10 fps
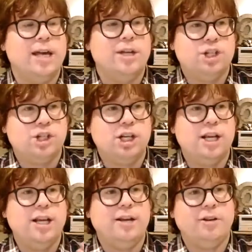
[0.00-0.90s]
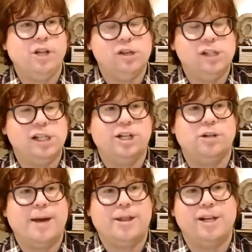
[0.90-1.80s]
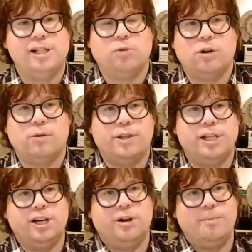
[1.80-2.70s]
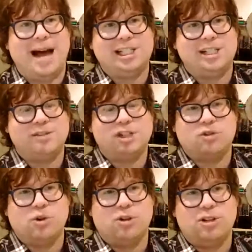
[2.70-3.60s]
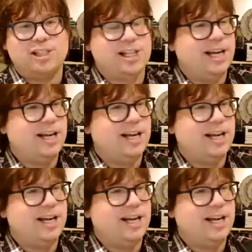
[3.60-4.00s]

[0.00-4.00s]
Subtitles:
she uses digital methods to work with these, you know, massive scrolls